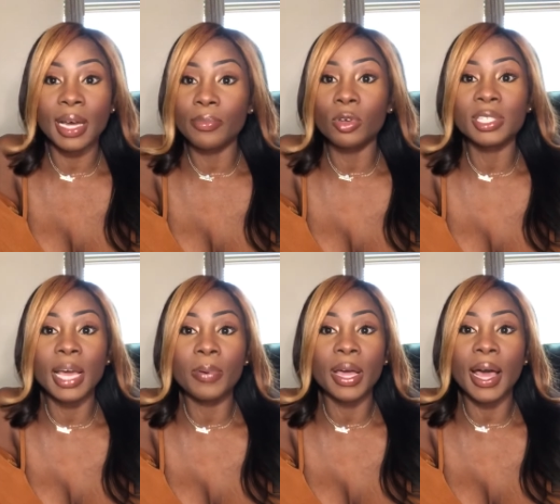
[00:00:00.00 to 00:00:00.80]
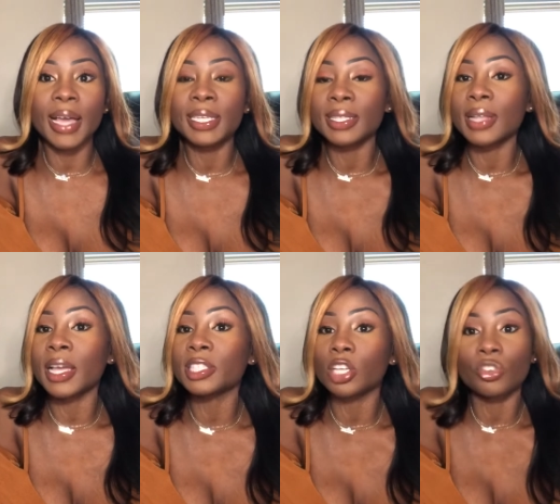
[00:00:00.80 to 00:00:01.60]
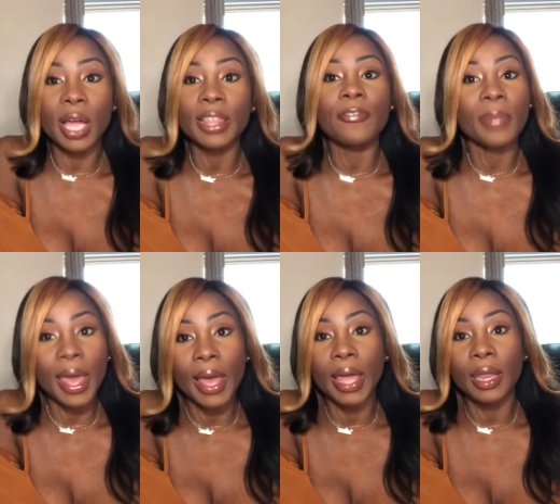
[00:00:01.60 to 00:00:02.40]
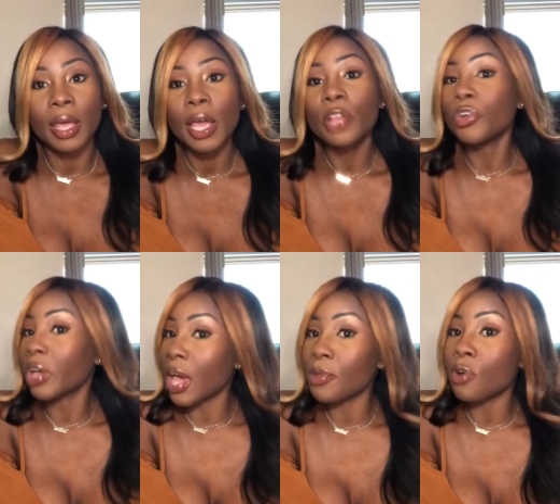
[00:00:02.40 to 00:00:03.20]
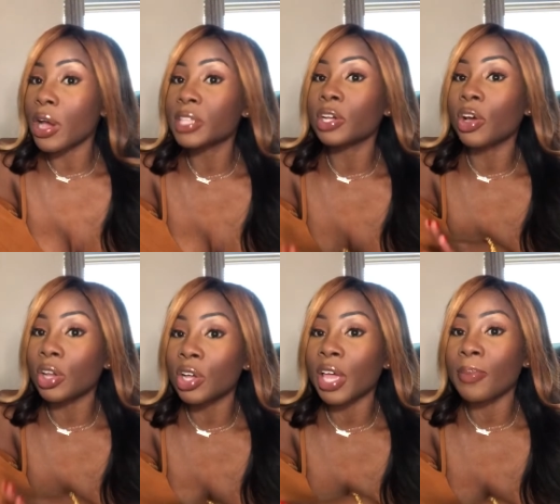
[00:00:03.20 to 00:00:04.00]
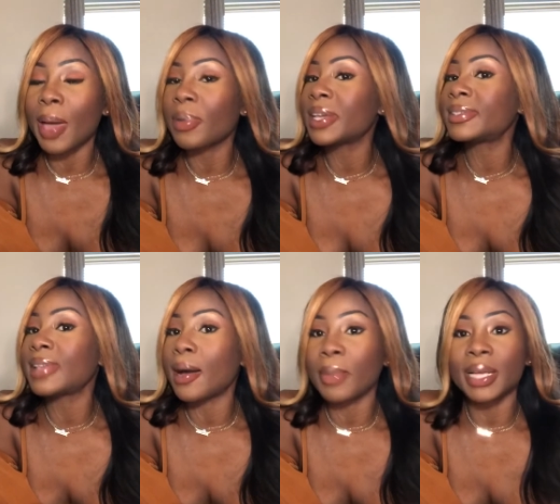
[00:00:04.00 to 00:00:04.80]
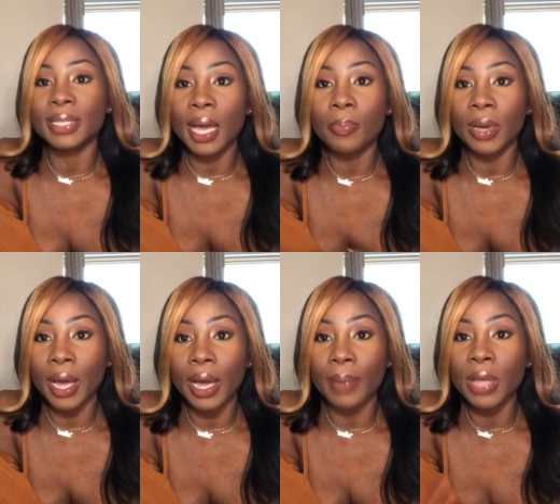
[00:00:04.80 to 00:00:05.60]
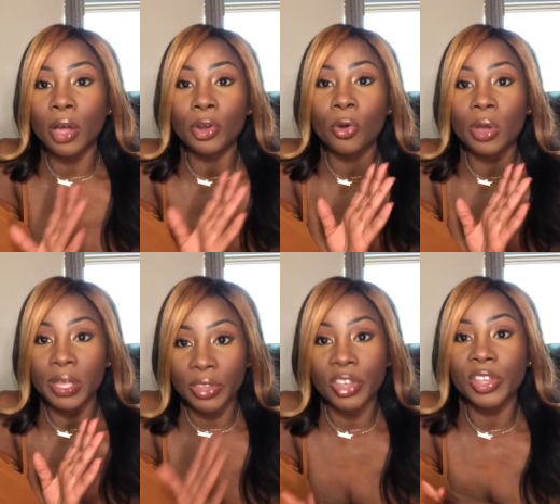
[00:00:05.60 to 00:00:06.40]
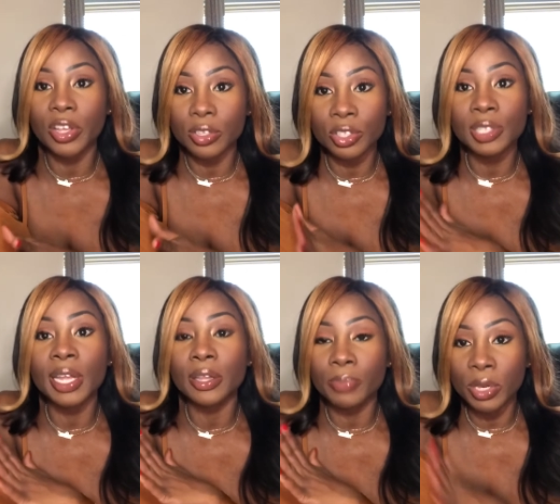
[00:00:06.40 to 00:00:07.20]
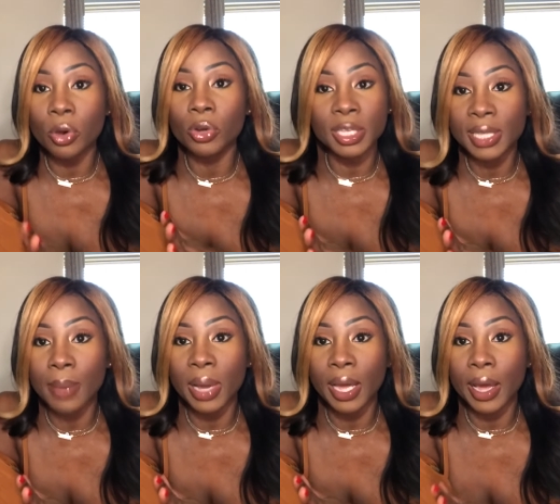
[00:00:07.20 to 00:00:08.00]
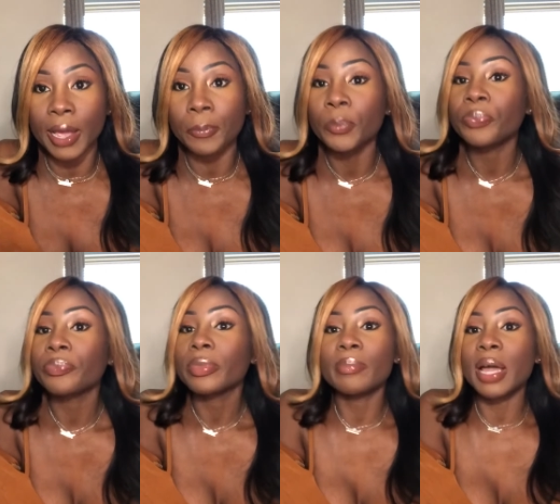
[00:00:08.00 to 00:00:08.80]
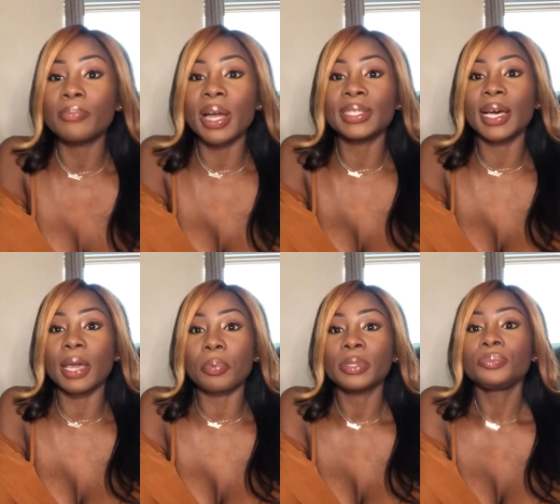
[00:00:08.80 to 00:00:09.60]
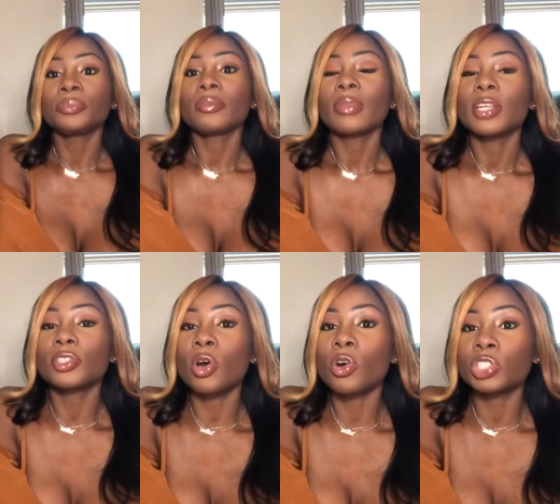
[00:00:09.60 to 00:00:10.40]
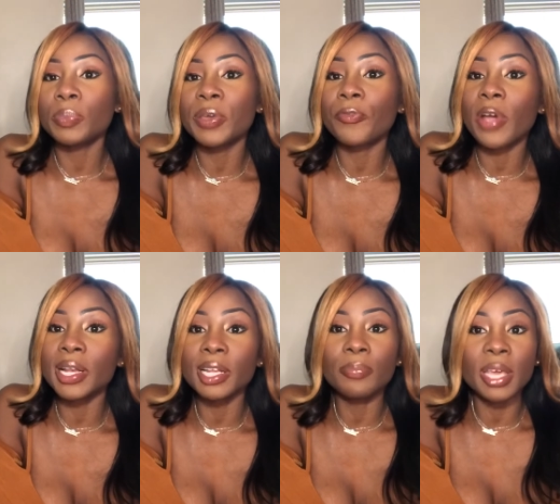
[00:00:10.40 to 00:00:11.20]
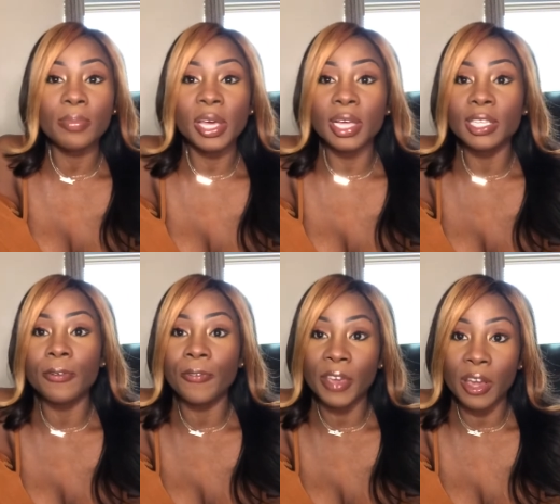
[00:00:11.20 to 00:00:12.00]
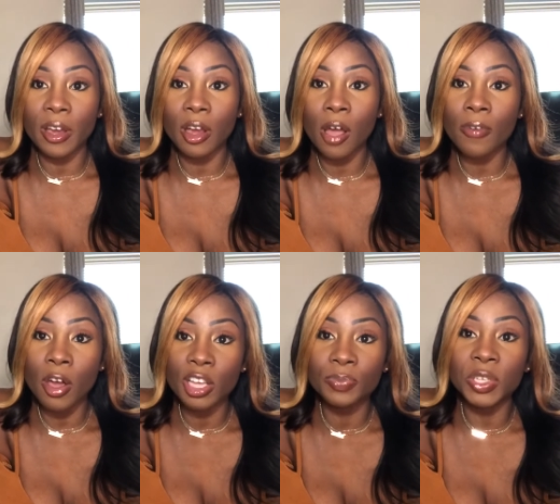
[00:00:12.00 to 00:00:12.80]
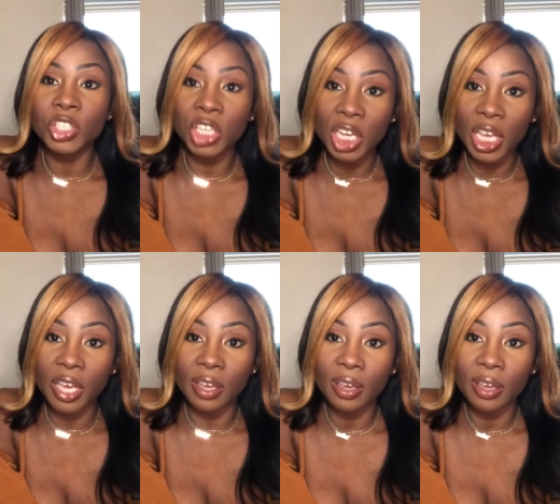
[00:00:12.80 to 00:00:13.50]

Those type of guys, he's an attractive man. Don't get me wrong, he's a good looking man, but he's not my type of guy. I'm not going to go into details. Just let it be known. He's not my guy, my type. So she befriended me because of fear of her husband cheating